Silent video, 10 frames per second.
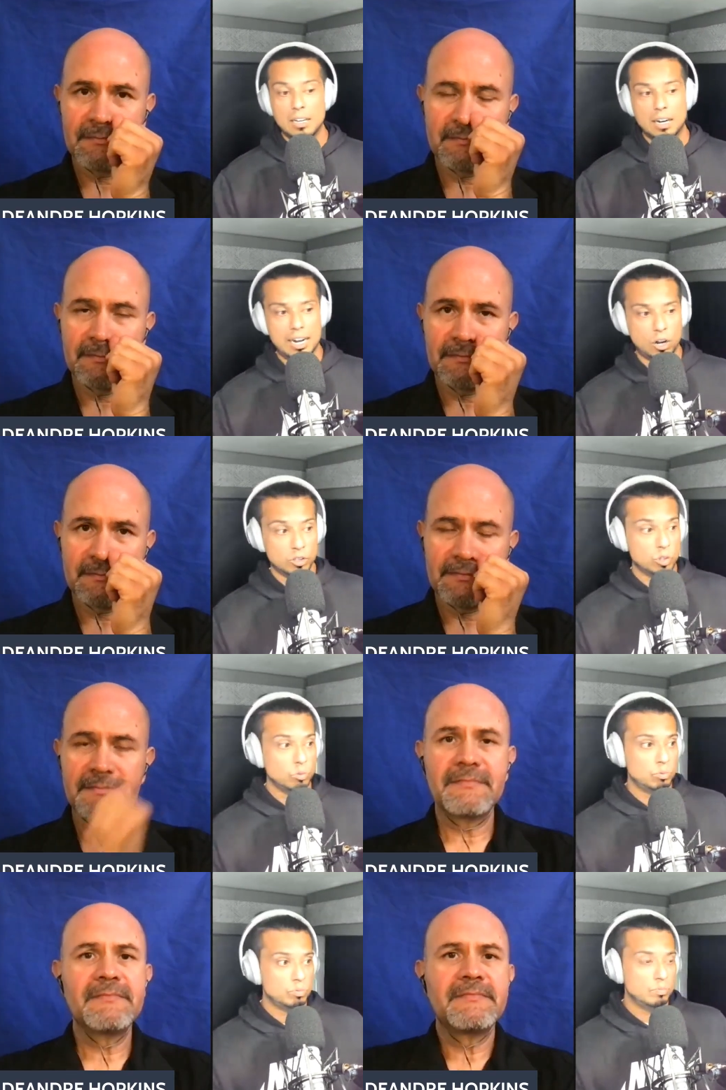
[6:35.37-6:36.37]
Speaker 1: I
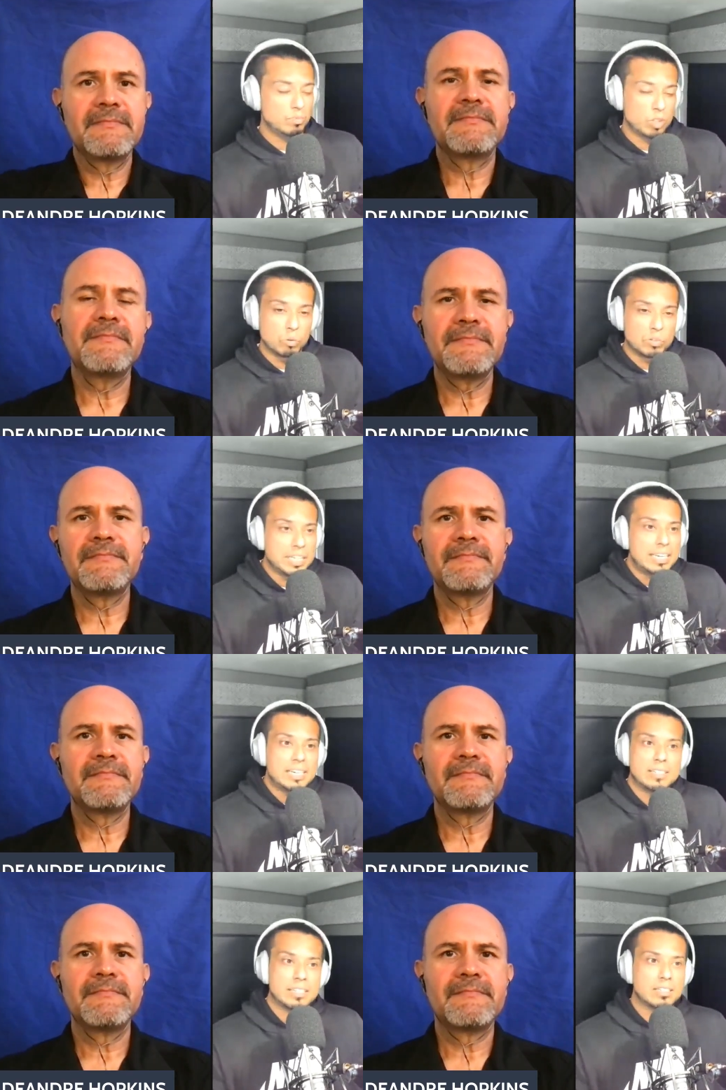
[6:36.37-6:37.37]
also don't think
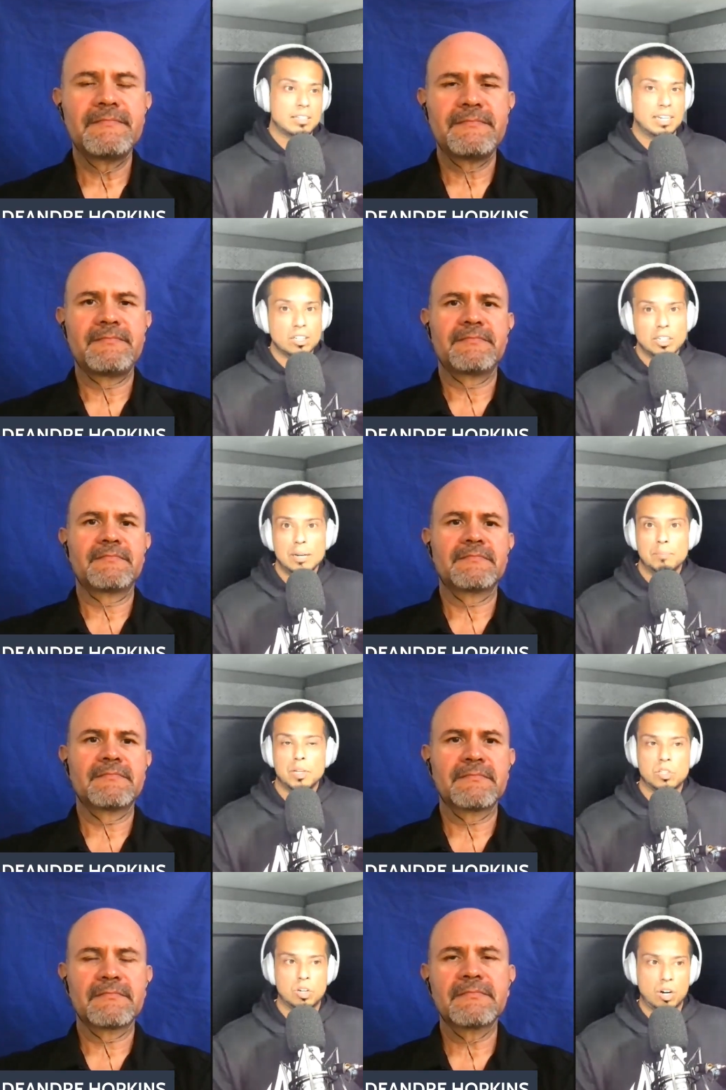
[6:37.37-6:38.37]
he's necessarily a
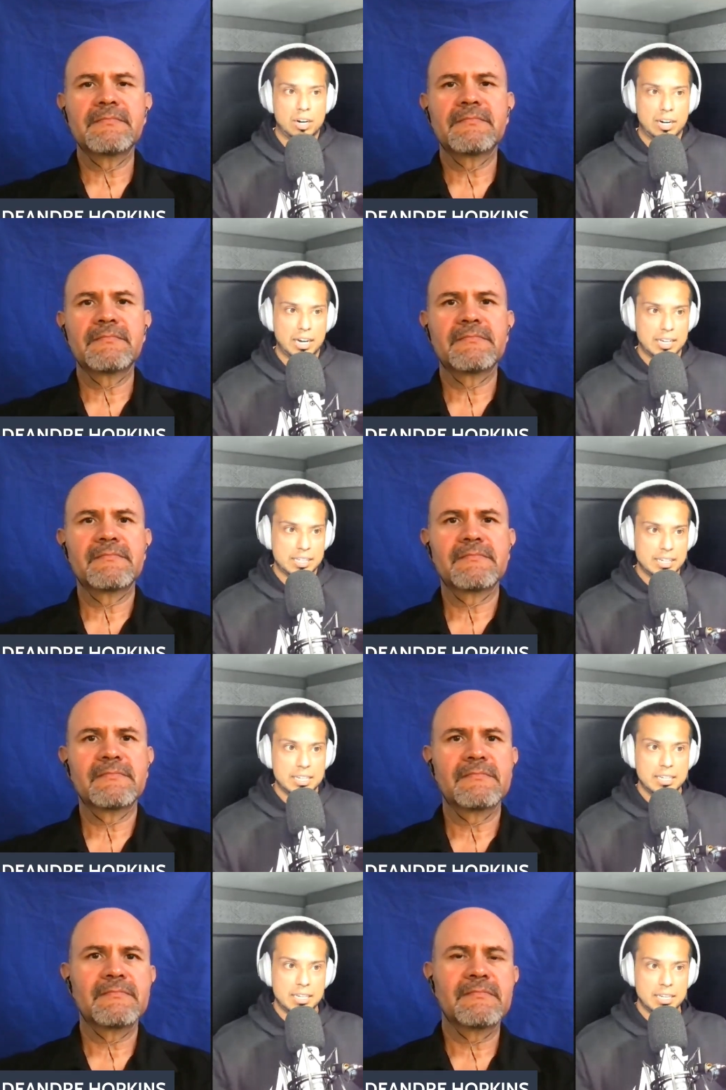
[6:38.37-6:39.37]
must start. I, I think
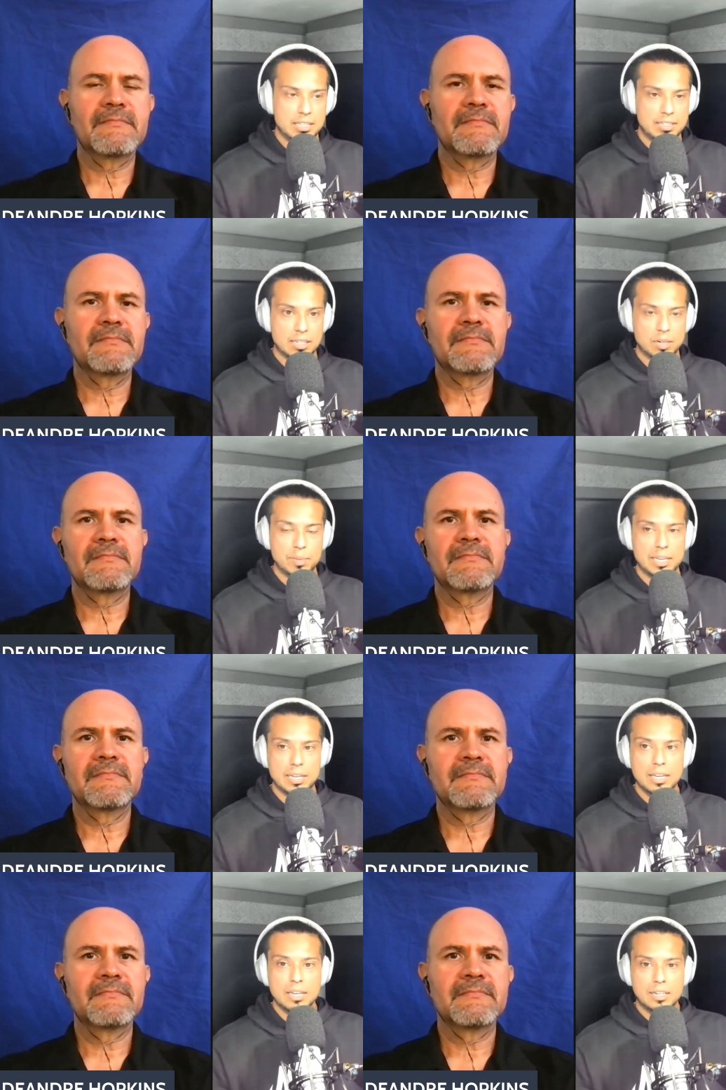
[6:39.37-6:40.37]
he he's going to
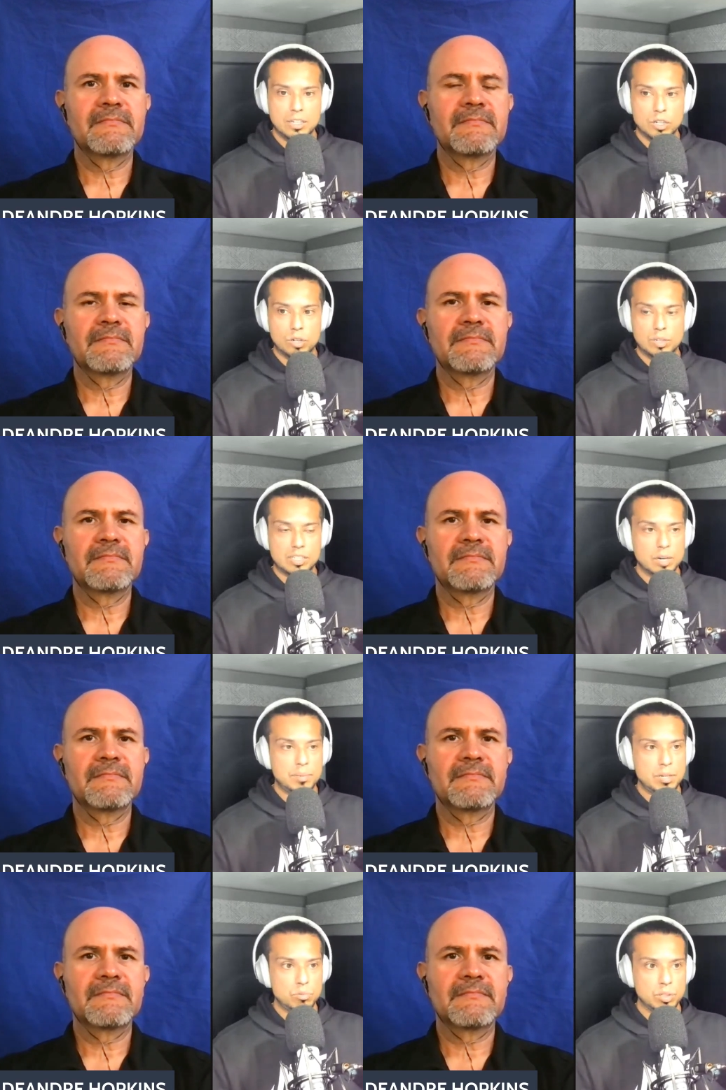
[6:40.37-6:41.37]
be, you know, it's going to
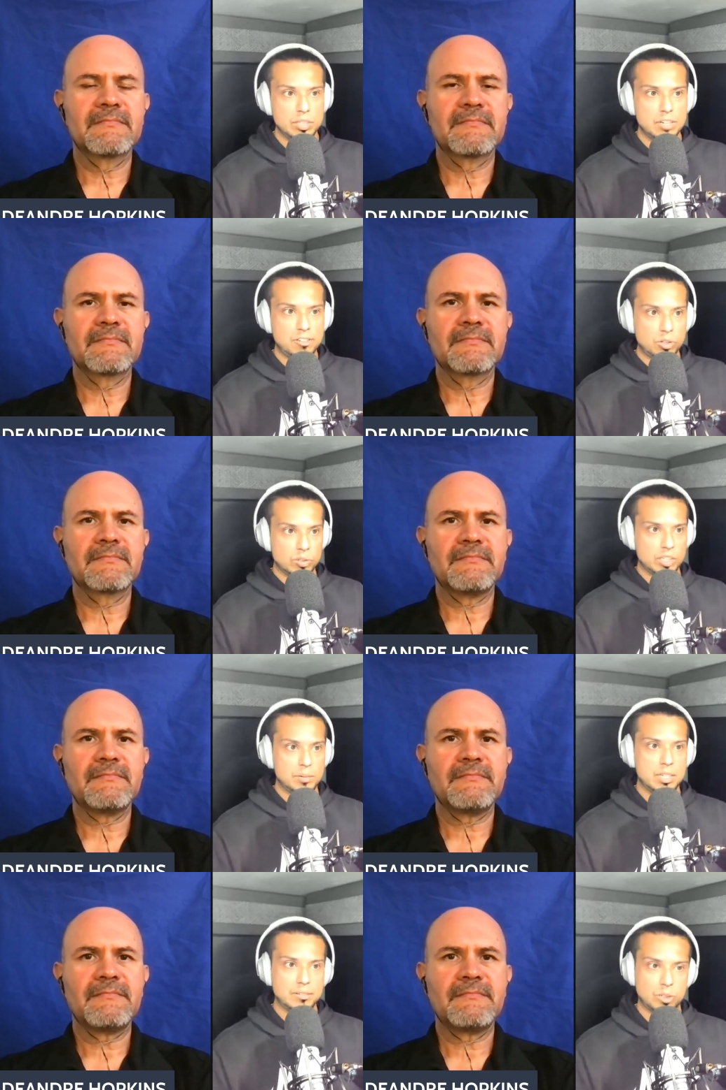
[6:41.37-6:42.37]
be really difficult. It's going to
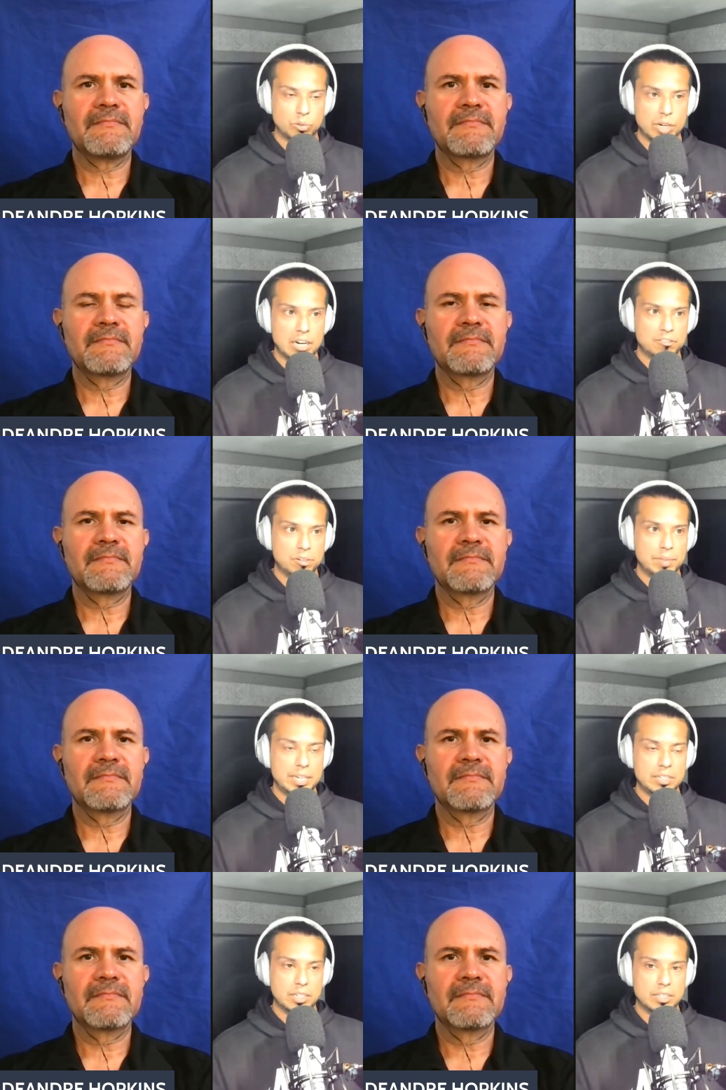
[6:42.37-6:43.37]
be a difficult run out for me
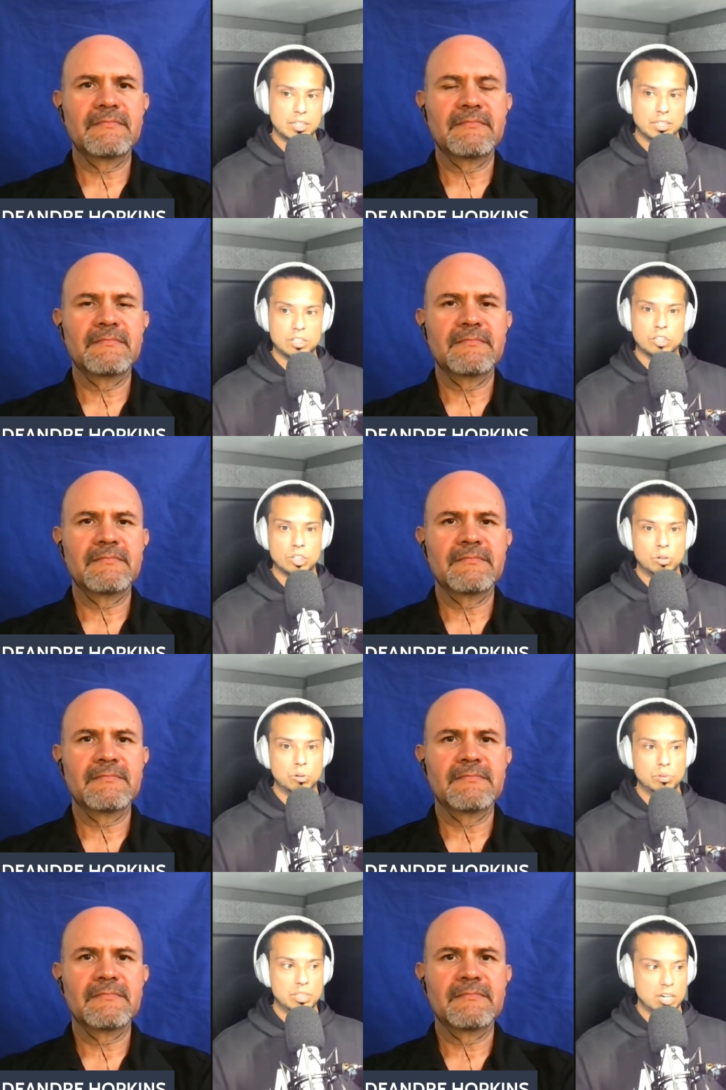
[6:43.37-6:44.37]
to, to, to
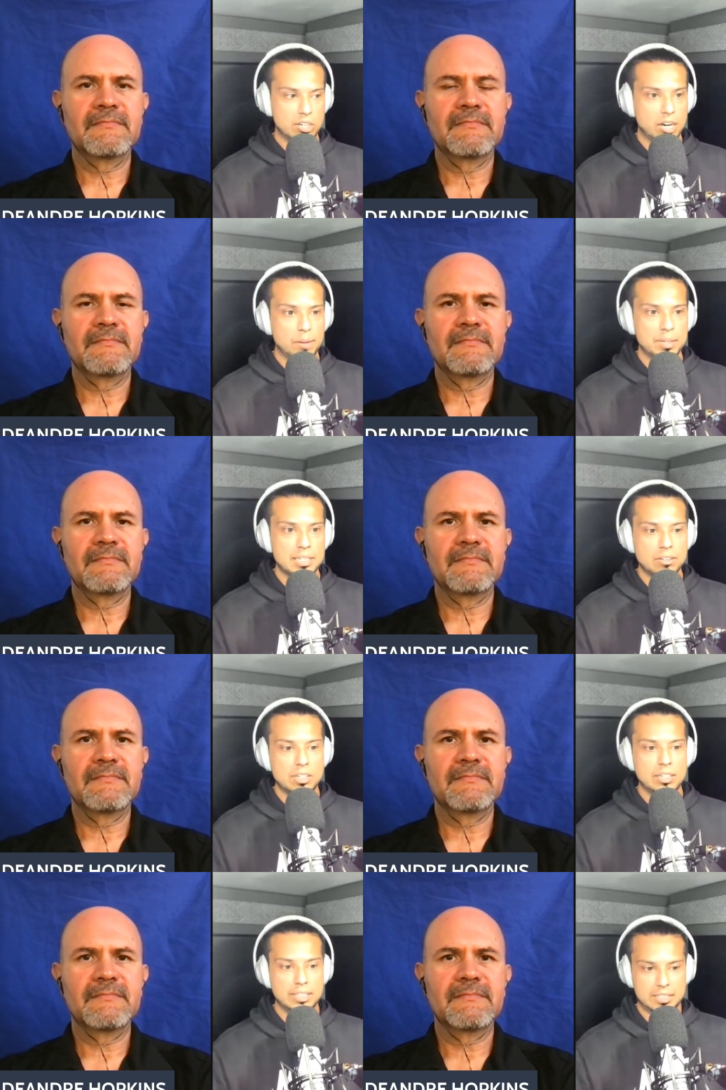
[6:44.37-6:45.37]
throw DeAndre Hopkins out
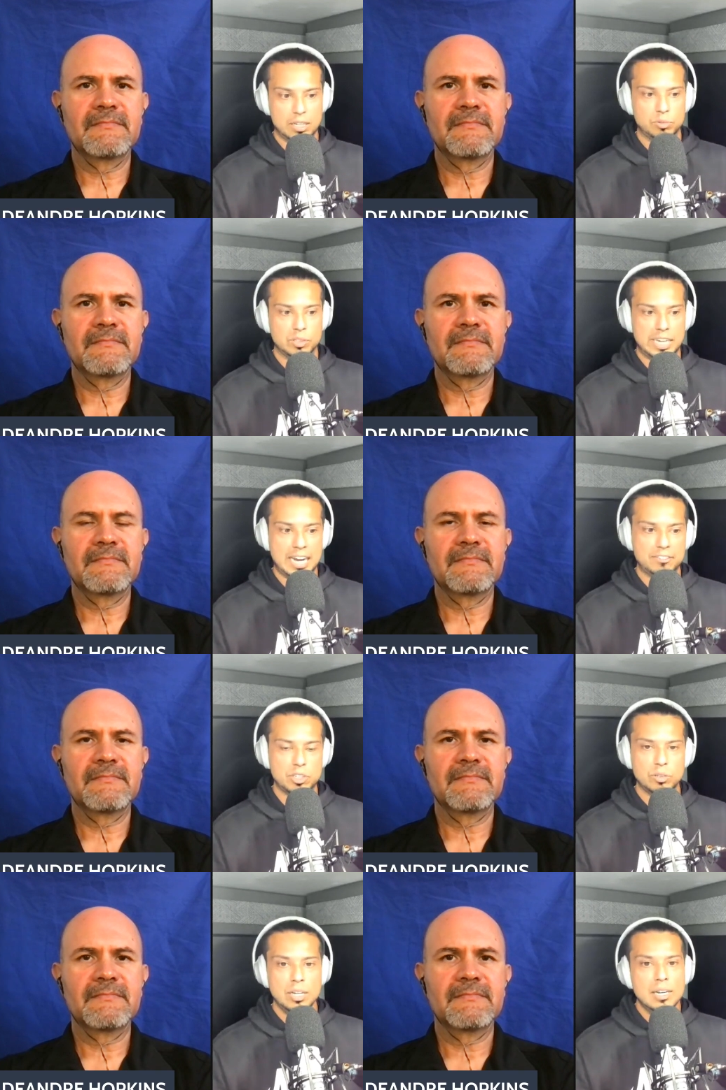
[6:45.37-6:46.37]
there unless I really have
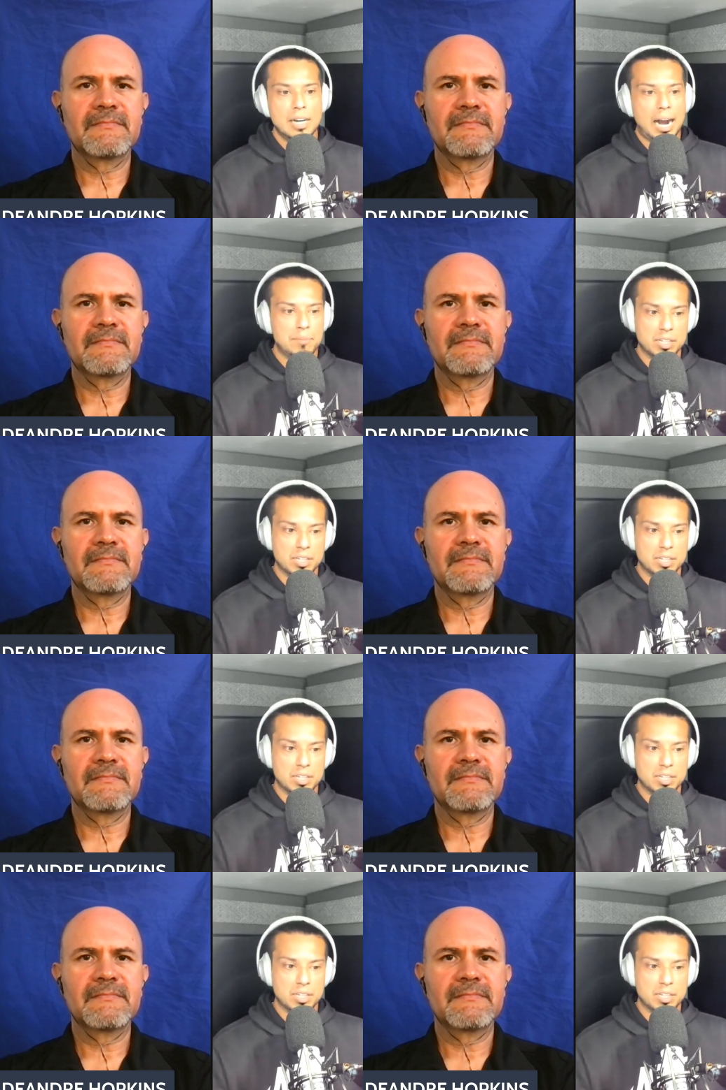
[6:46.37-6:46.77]
to. I'm not